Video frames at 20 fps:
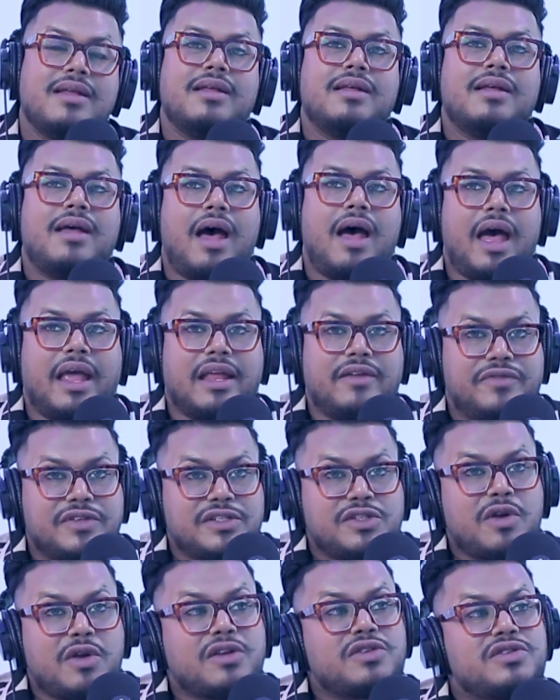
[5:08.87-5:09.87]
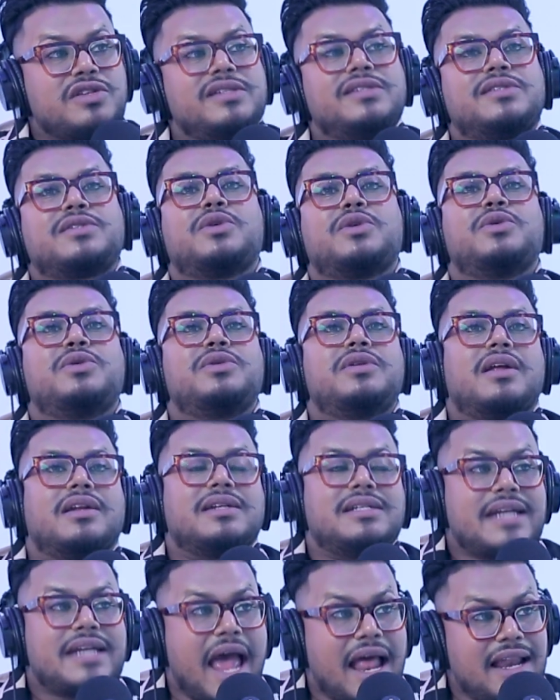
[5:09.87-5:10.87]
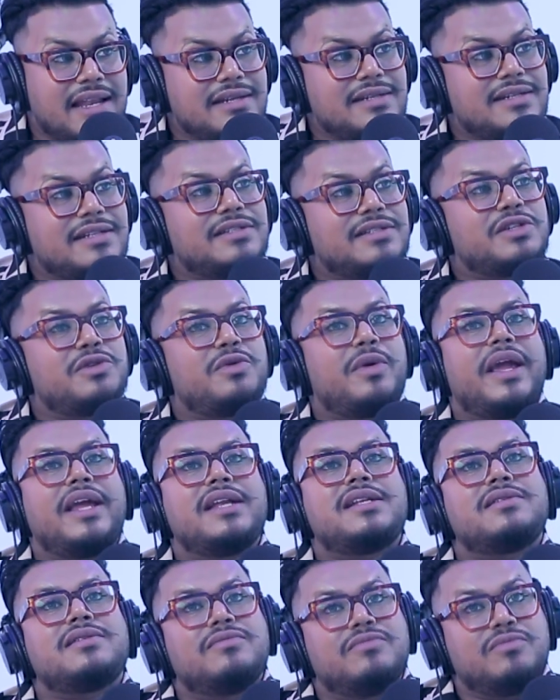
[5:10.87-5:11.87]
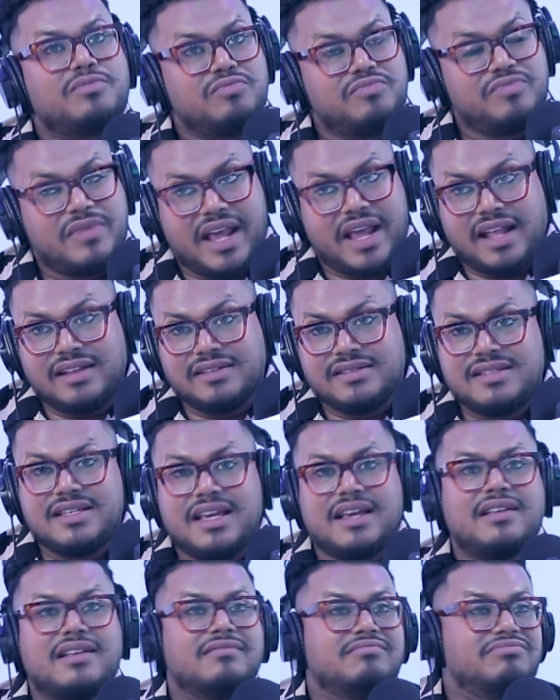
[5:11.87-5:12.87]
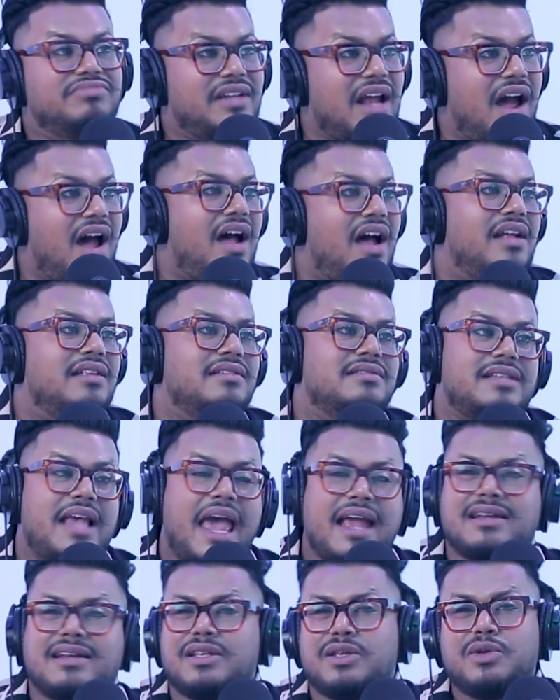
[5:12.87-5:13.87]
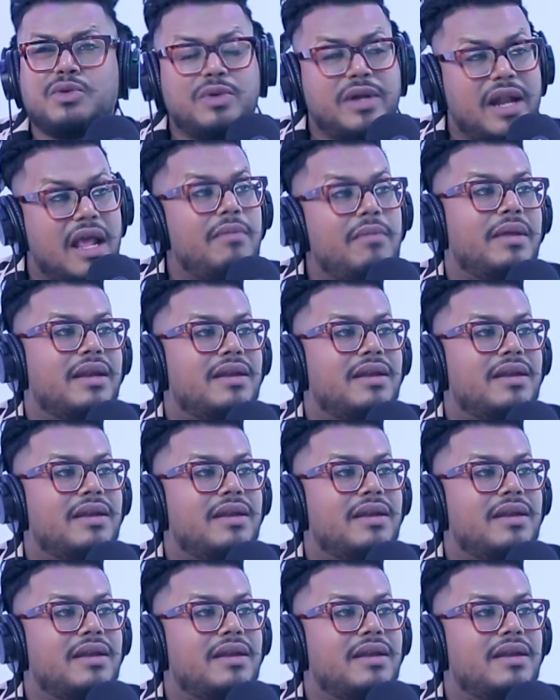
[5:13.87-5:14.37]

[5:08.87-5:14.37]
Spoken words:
Our infrastructure is good, talent is great, they can sing, dance, act, you name it.